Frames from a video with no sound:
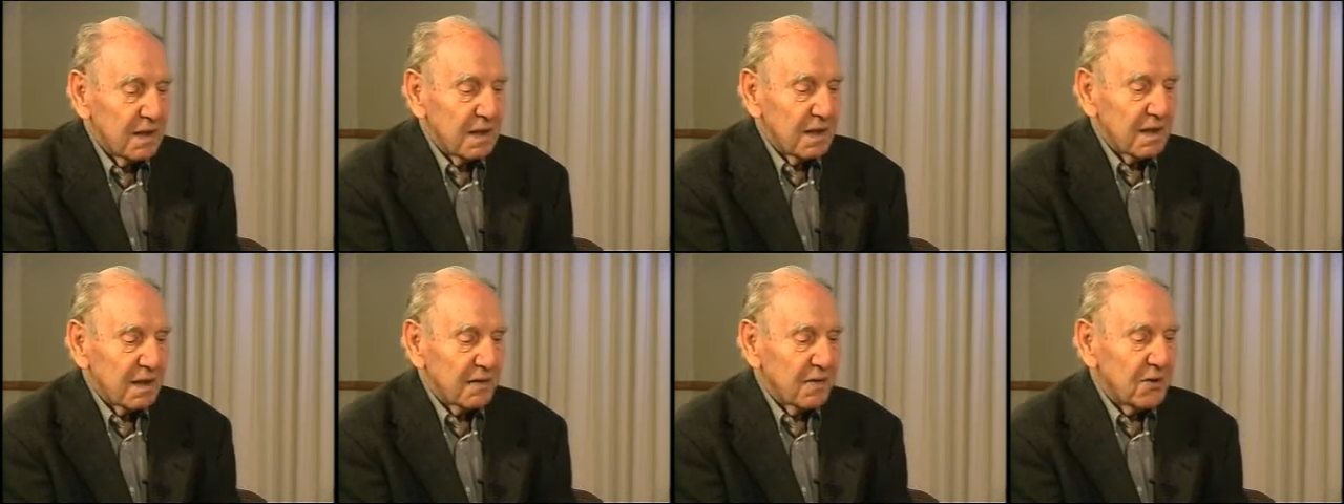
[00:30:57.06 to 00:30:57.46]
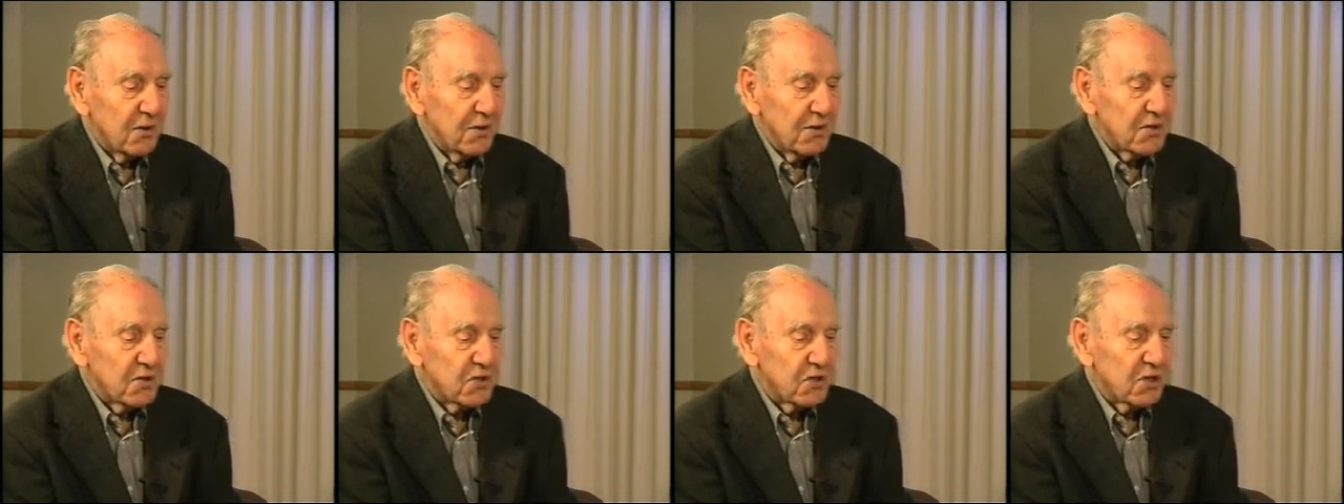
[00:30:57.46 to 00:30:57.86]
Of
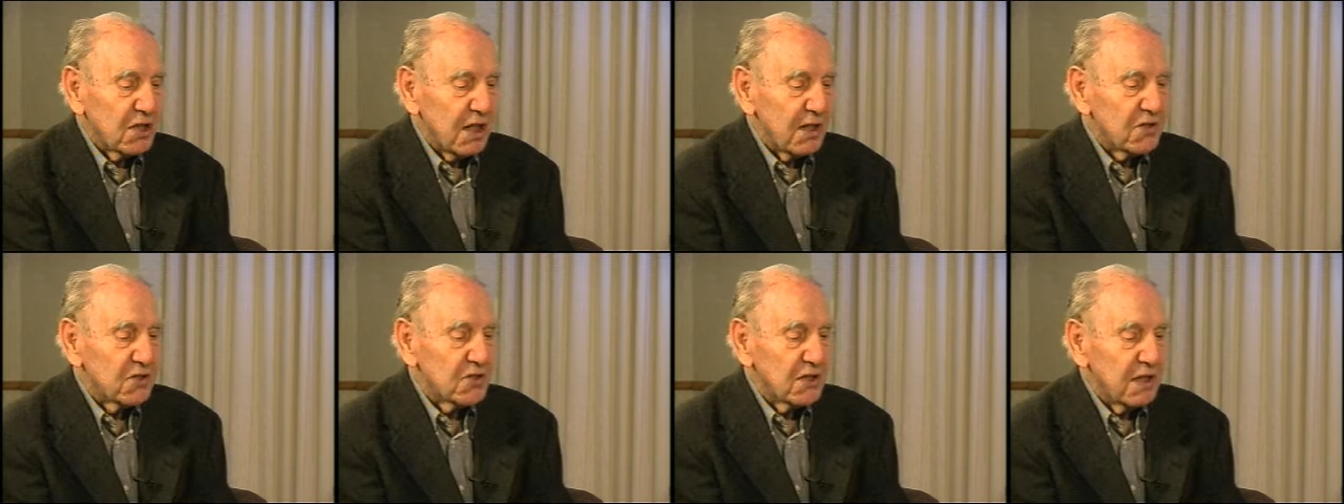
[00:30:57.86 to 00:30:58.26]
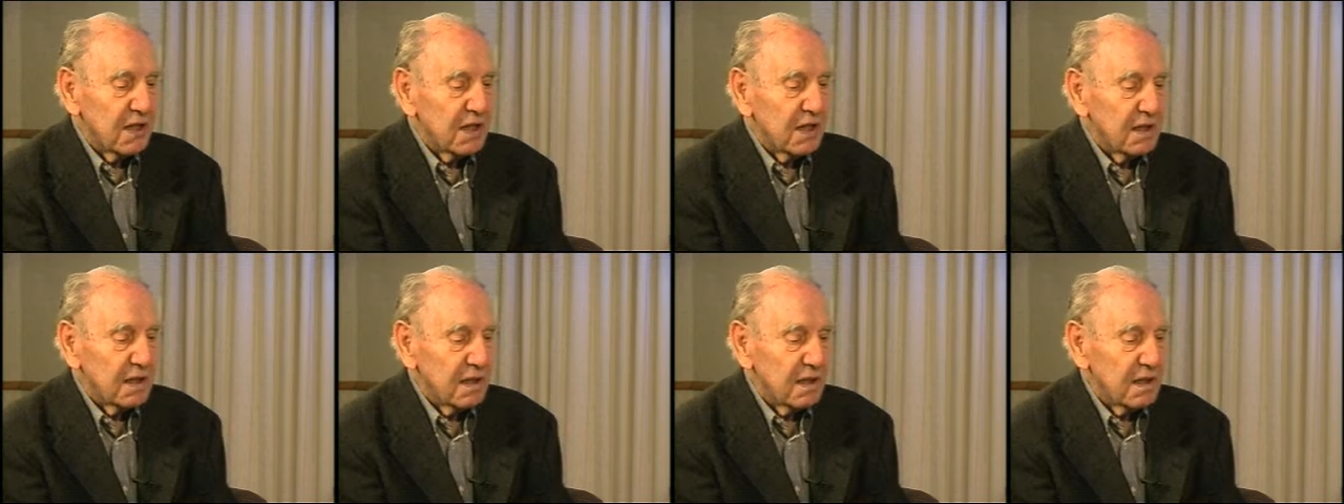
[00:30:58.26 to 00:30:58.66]
course,
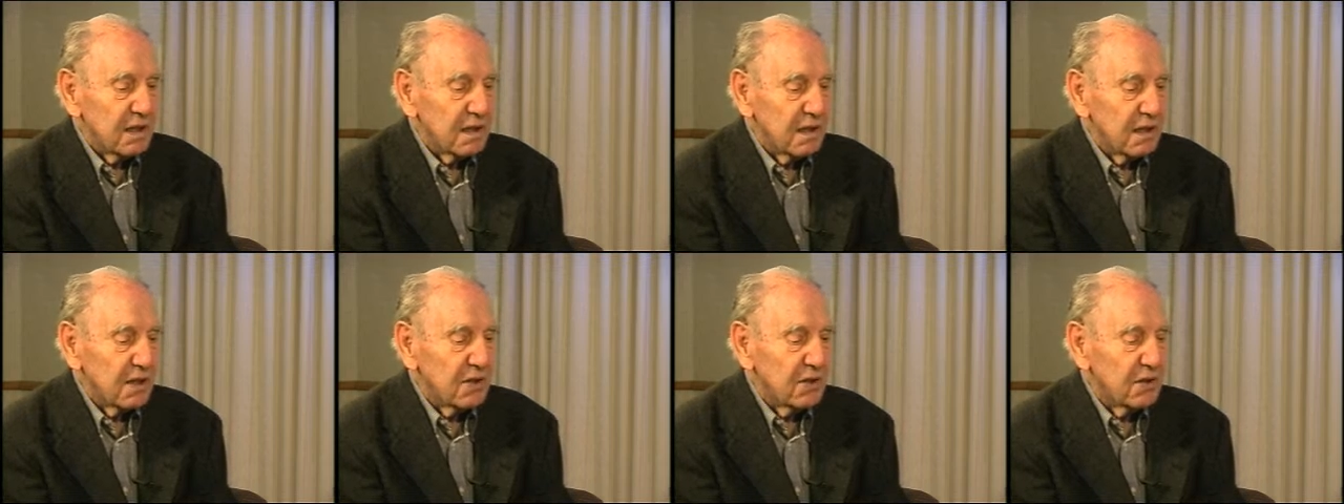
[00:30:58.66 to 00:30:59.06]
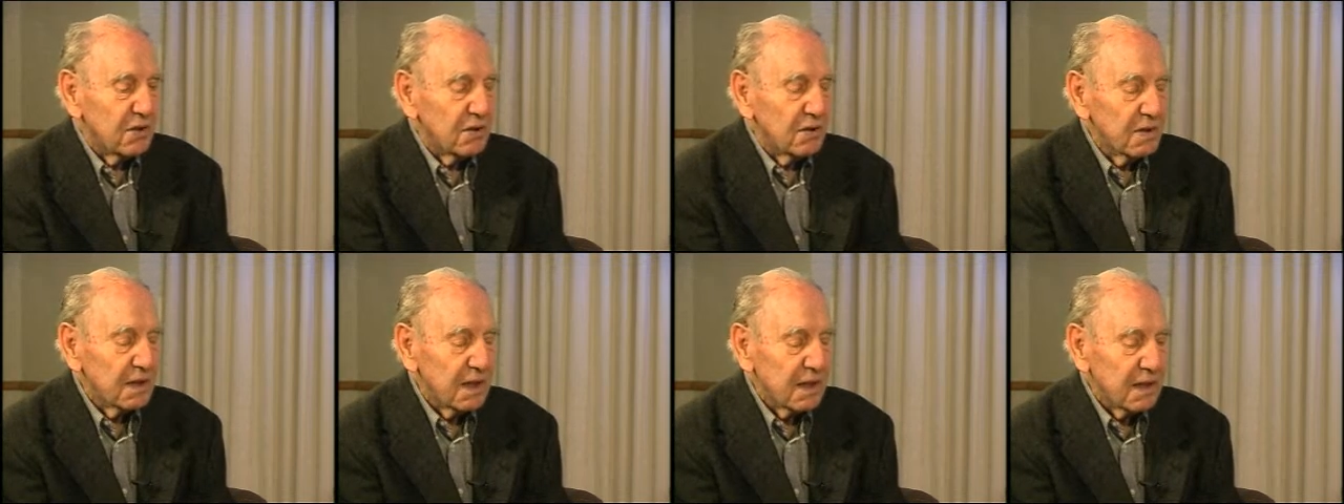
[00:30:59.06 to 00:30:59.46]
testing in the
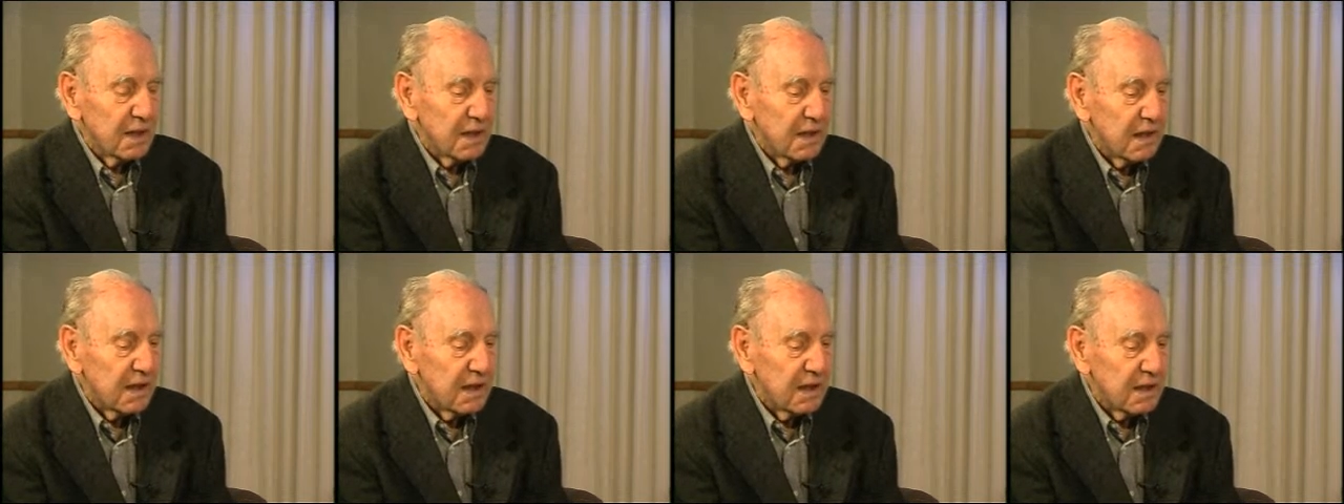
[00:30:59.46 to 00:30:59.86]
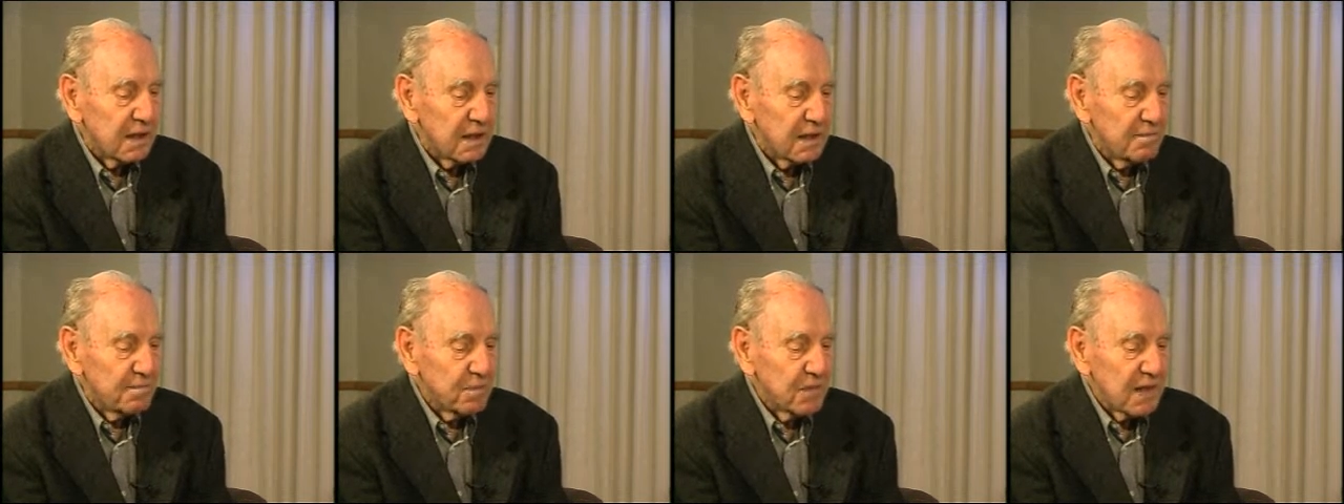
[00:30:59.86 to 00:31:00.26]
cold and the
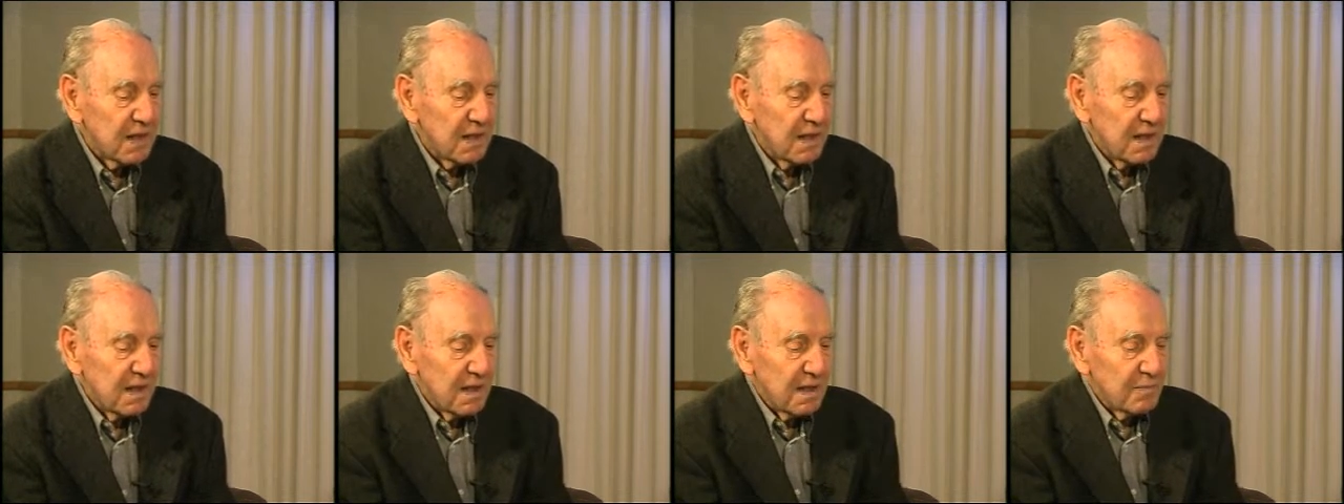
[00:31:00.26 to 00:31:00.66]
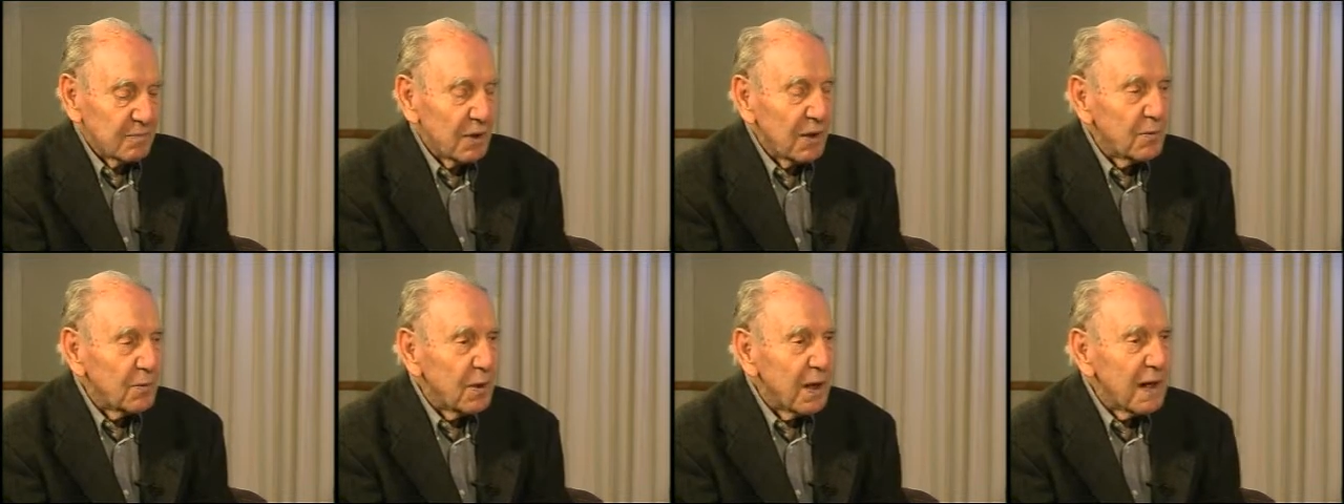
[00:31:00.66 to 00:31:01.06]
heat.
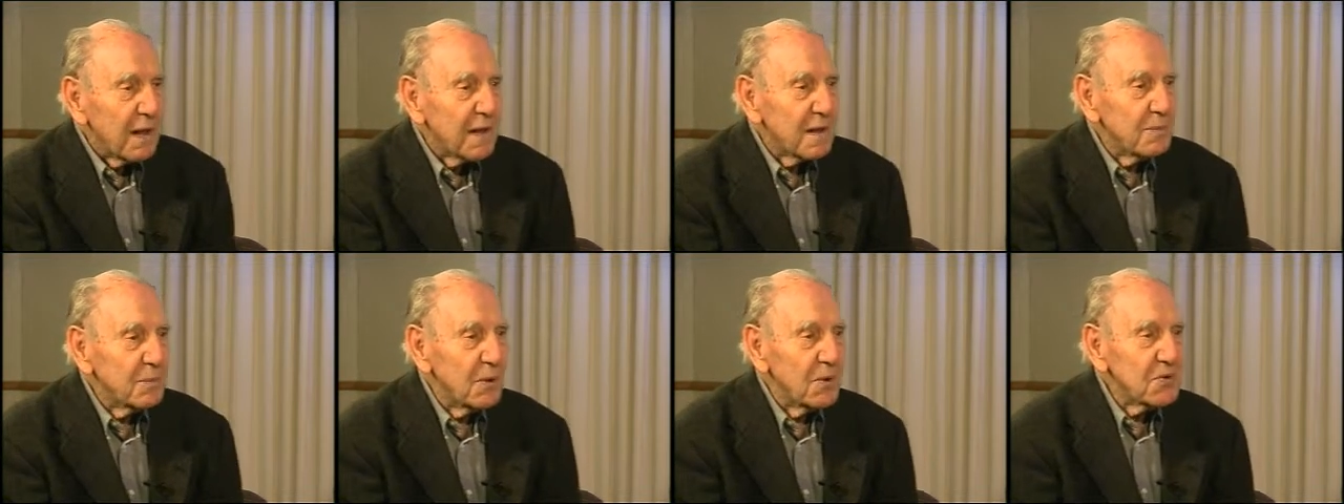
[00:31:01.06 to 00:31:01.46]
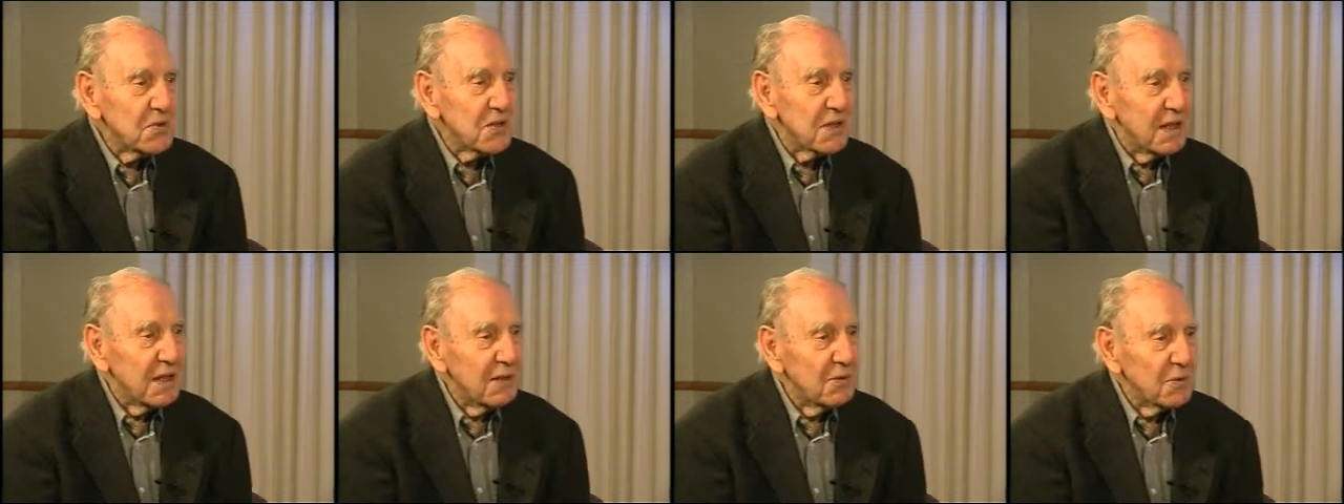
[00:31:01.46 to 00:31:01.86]
But one of the
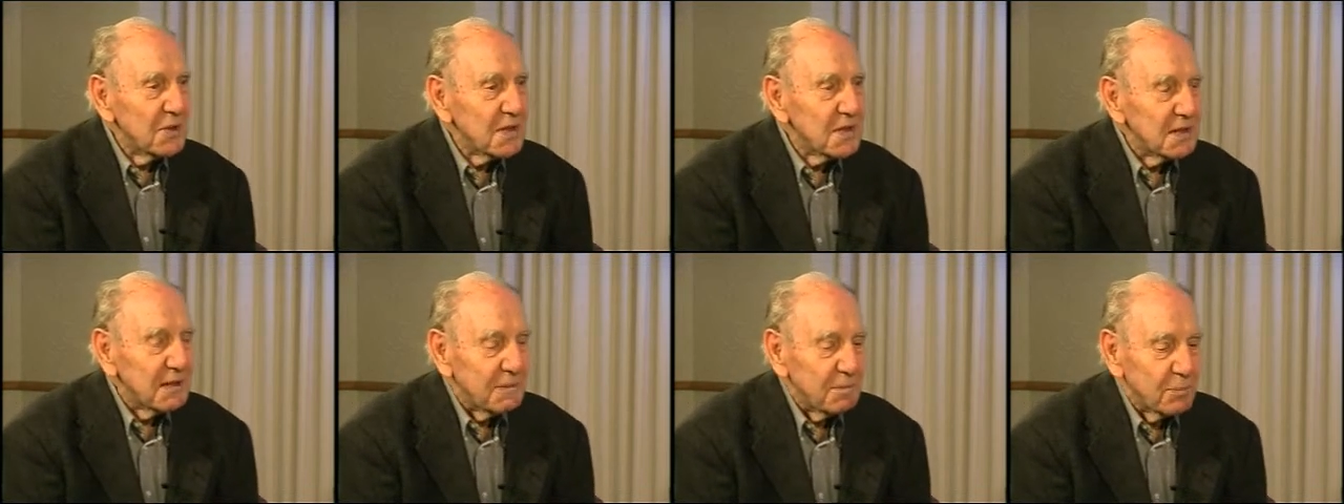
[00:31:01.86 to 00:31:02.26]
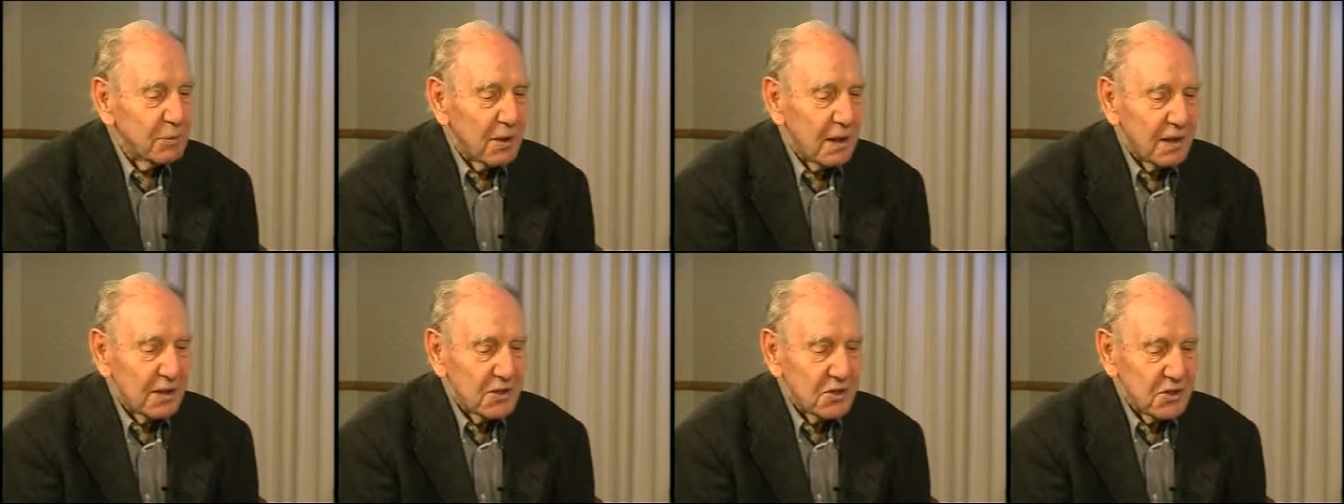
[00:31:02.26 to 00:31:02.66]
most interesting
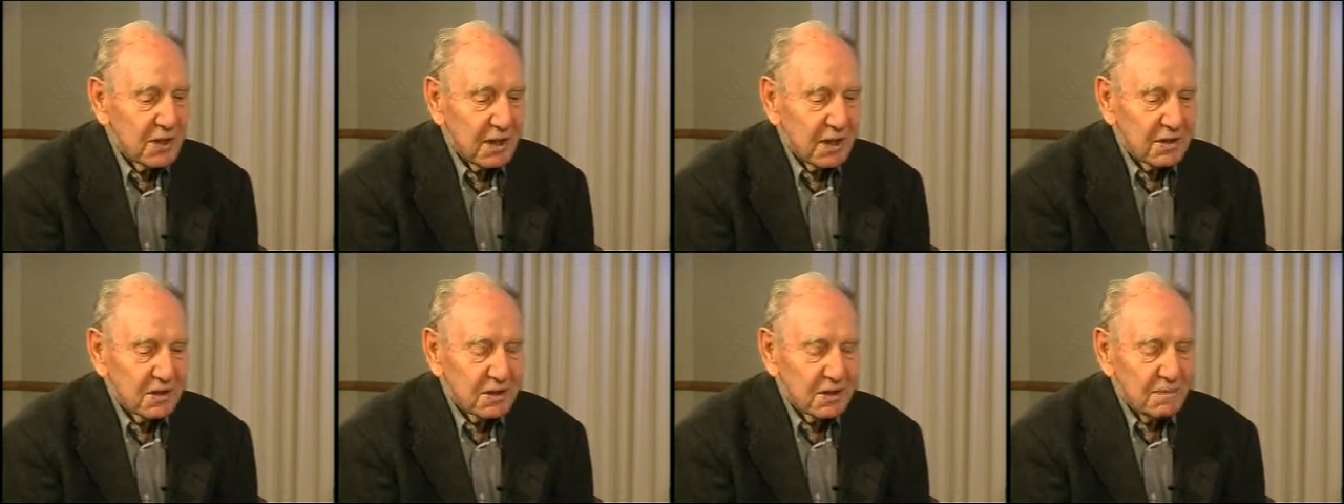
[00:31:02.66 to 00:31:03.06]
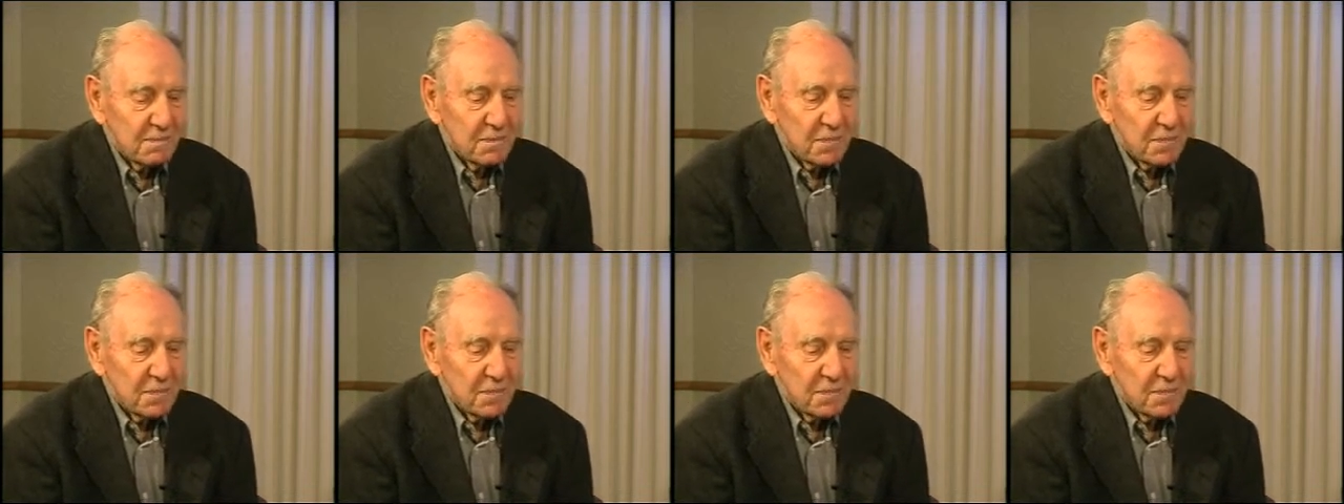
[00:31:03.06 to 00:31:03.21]
projects